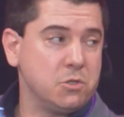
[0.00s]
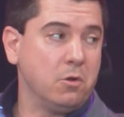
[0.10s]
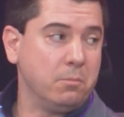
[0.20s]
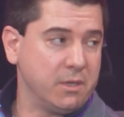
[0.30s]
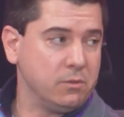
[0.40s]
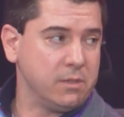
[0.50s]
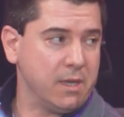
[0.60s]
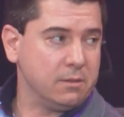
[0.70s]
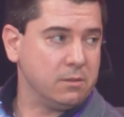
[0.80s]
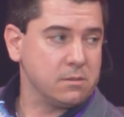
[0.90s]
compared to the
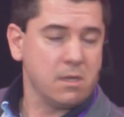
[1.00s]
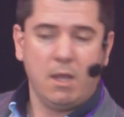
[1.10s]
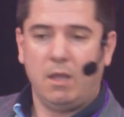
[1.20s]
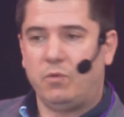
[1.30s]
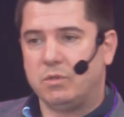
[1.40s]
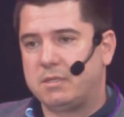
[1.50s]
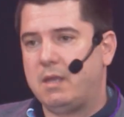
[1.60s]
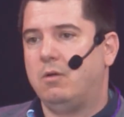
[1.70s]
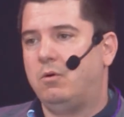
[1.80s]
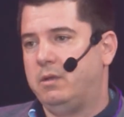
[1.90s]
others. If you
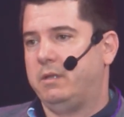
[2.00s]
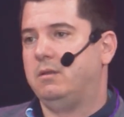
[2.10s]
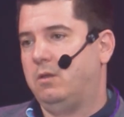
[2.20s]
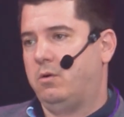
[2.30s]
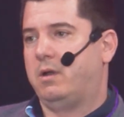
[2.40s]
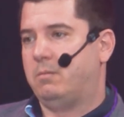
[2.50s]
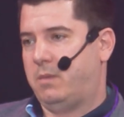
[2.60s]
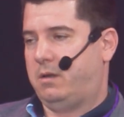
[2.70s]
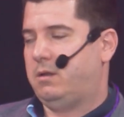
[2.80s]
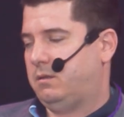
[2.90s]
stay only in the local
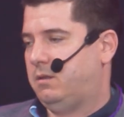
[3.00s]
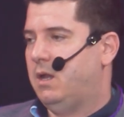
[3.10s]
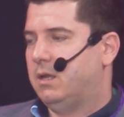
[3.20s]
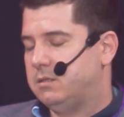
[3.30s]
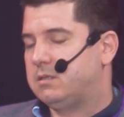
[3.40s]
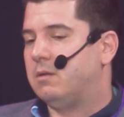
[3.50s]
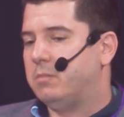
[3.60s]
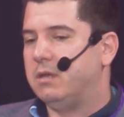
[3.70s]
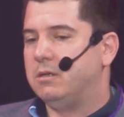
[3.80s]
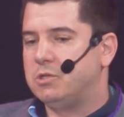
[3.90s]
market, this can
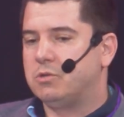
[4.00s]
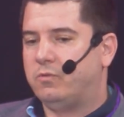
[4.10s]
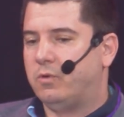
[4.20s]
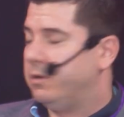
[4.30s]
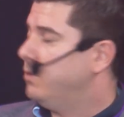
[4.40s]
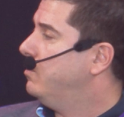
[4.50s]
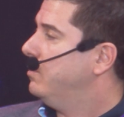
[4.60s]
be an issue for you